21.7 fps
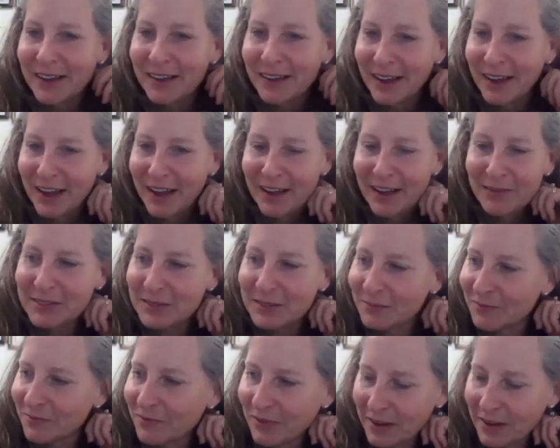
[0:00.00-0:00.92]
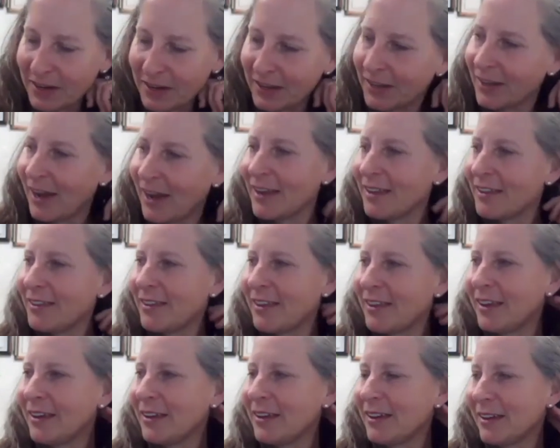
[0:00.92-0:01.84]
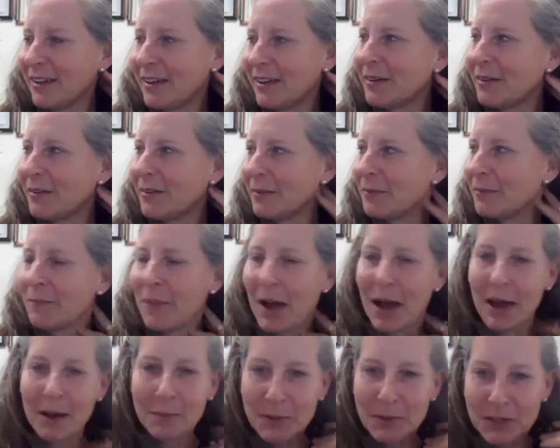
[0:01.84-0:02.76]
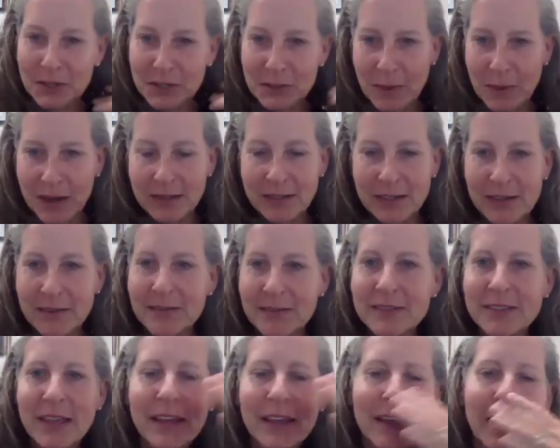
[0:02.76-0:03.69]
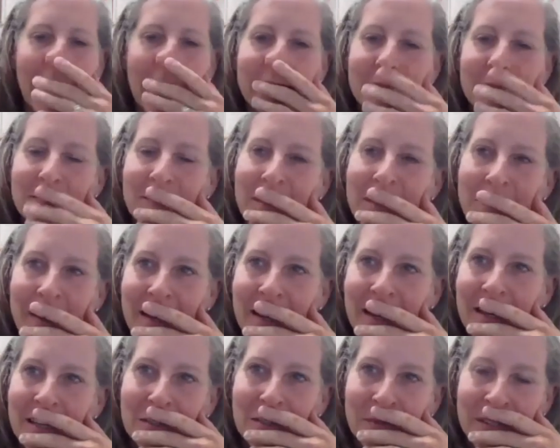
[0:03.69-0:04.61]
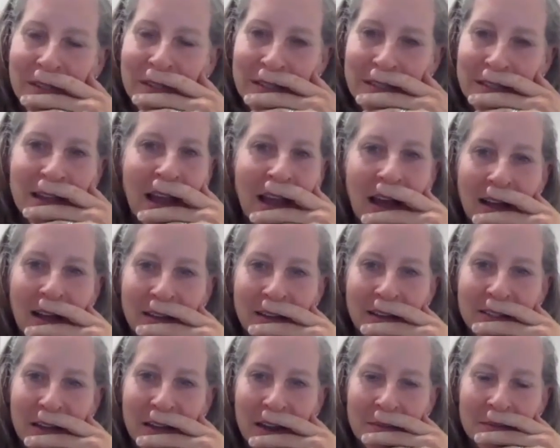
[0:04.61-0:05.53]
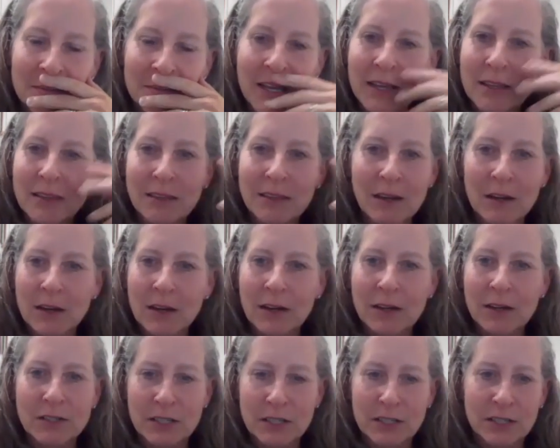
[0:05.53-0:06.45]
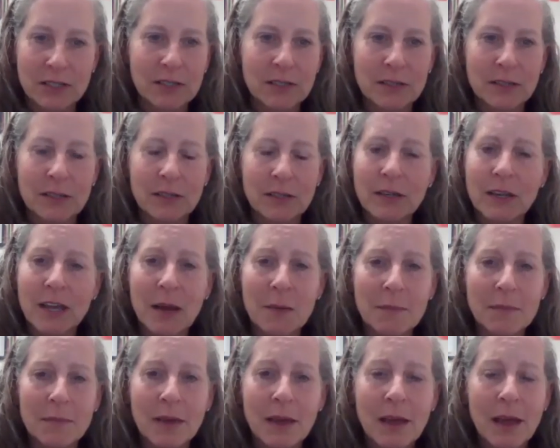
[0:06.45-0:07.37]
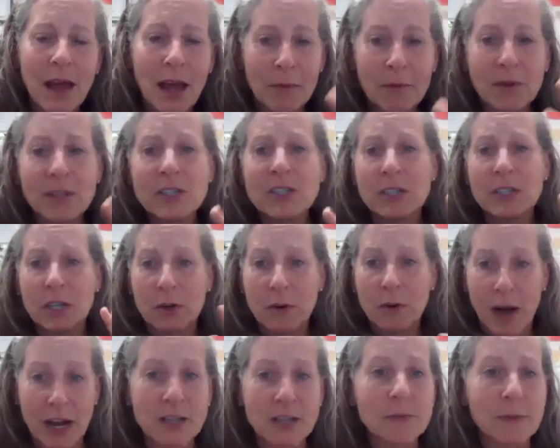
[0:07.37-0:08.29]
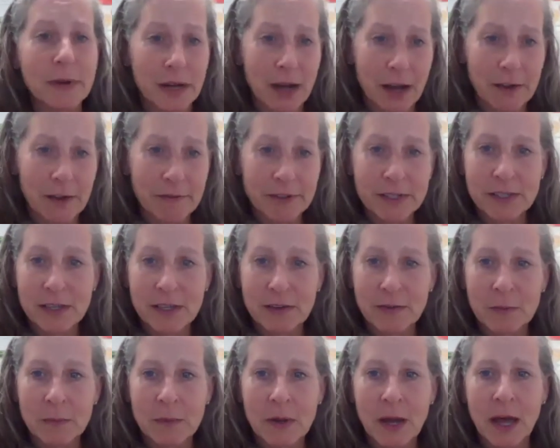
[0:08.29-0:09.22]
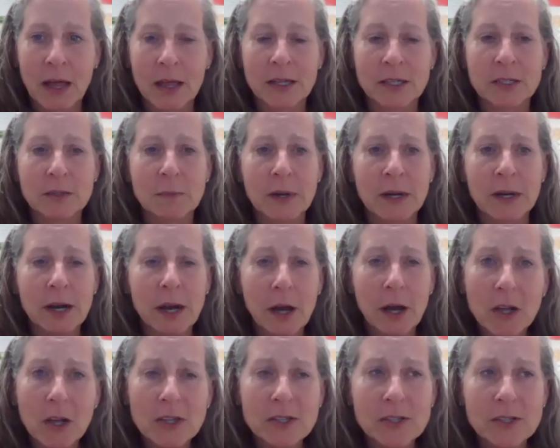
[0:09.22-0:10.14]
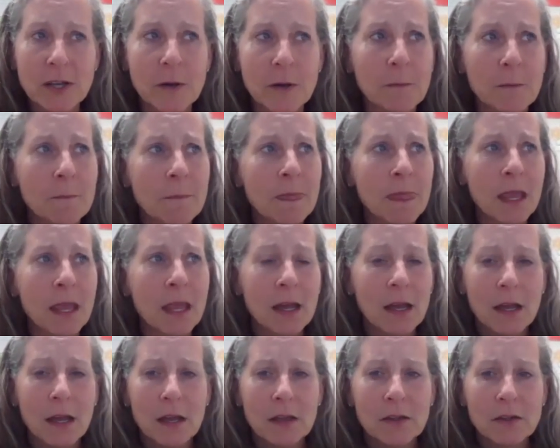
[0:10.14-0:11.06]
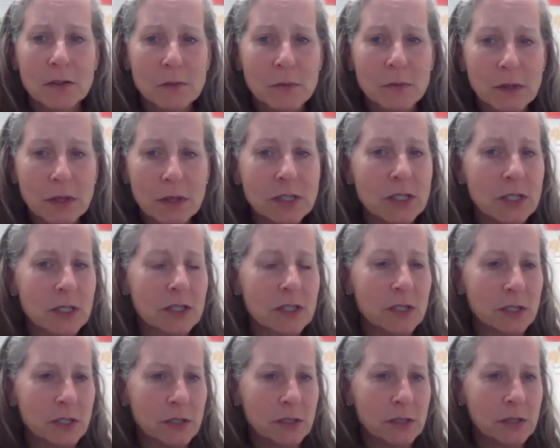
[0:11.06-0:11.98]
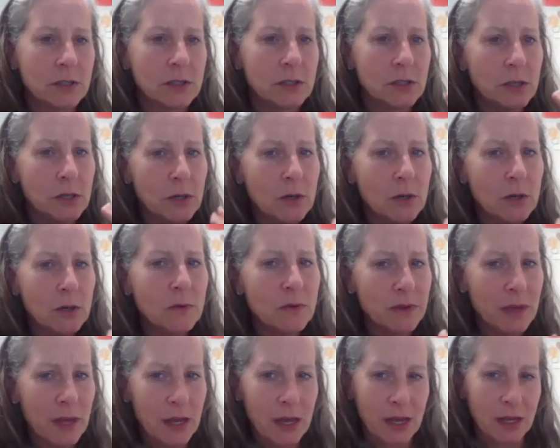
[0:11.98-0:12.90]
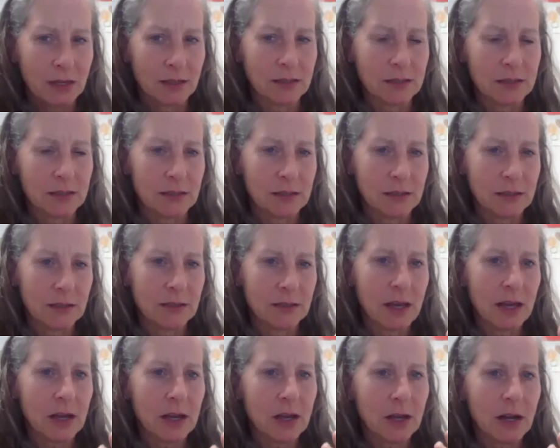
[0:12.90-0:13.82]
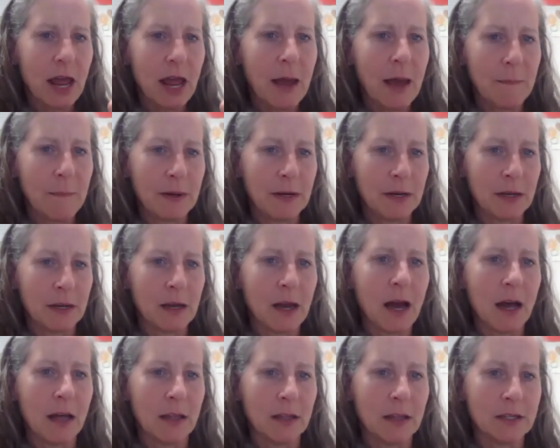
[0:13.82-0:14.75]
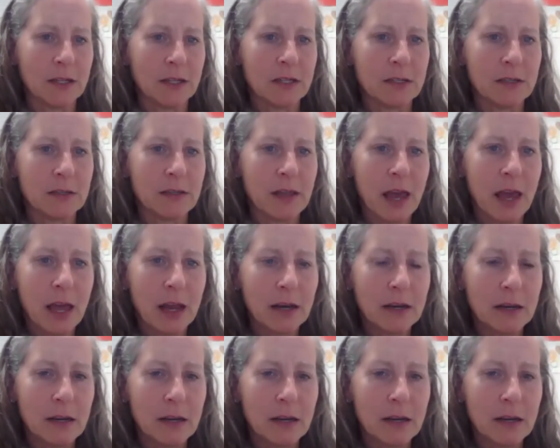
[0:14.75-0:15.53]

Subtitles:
I have some funny, I think, mom perspectives. Like, when my kids went to college, I'm like, there are just I want you to graduate, obviously, from college, but also there's really just 2 things that could happen in college that